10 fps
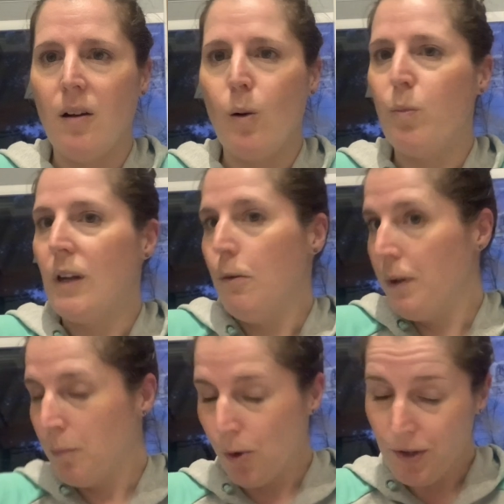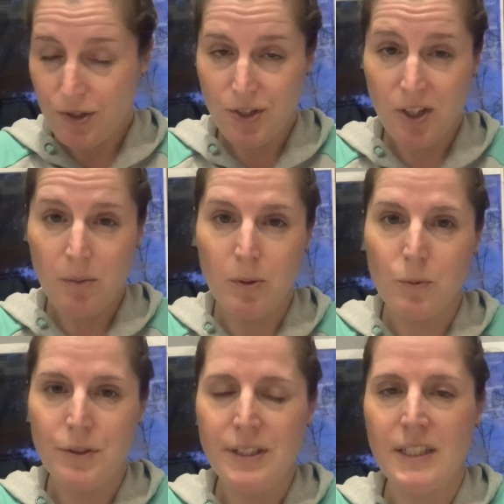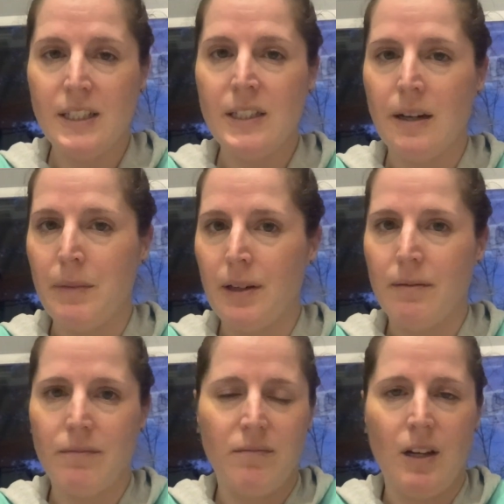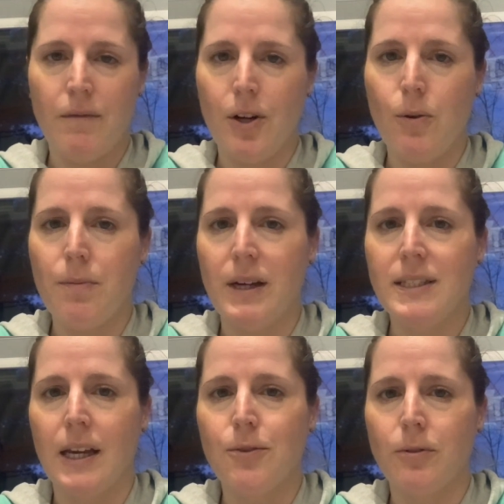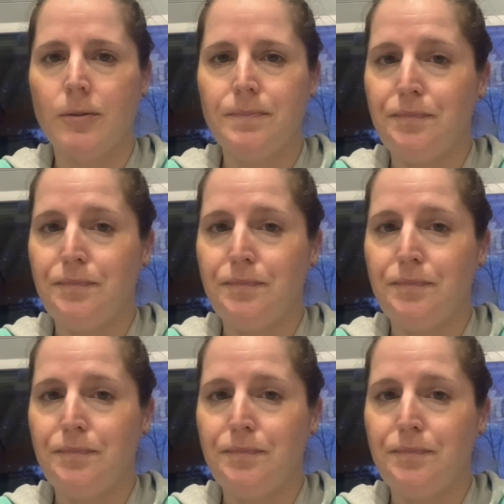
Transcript: Hope that I'll read more this year, but we'll see. I mean, you never know with my schedule.